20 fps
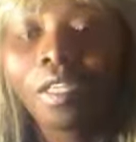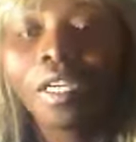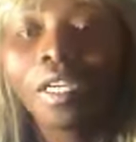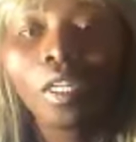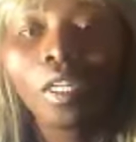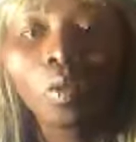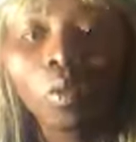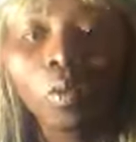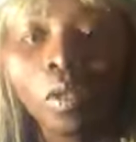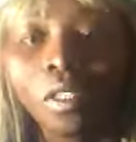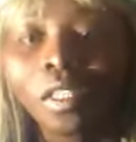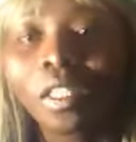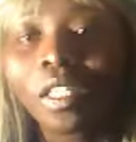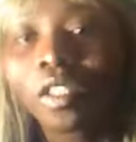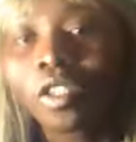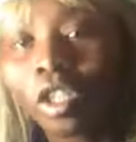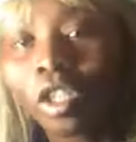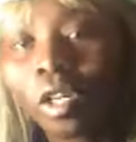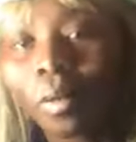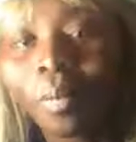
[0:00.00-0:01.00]
And the ones
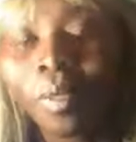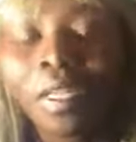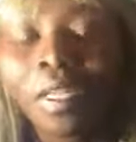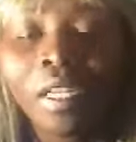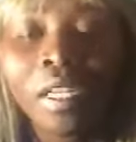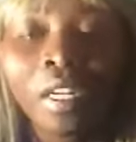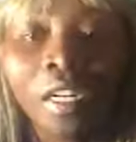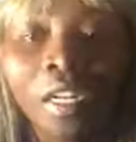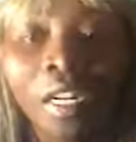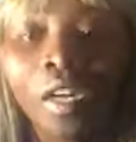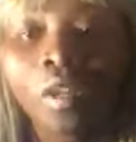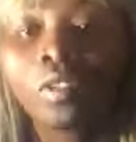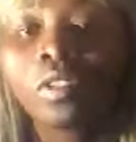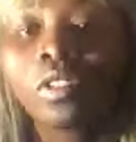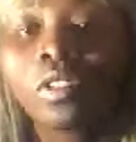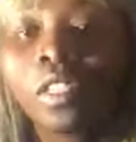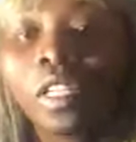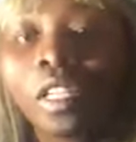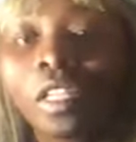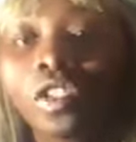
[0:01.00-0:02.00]
that coming in and out,
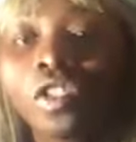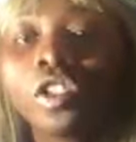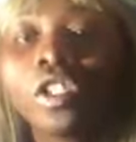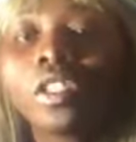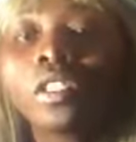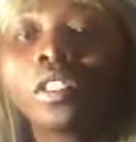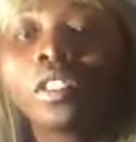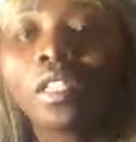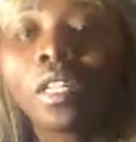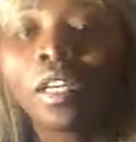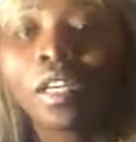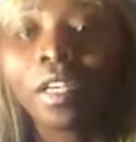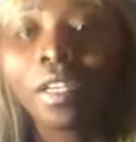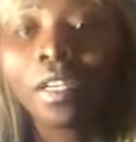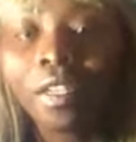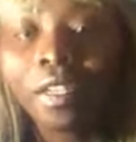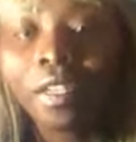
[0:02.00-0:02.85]
they are just. Uh,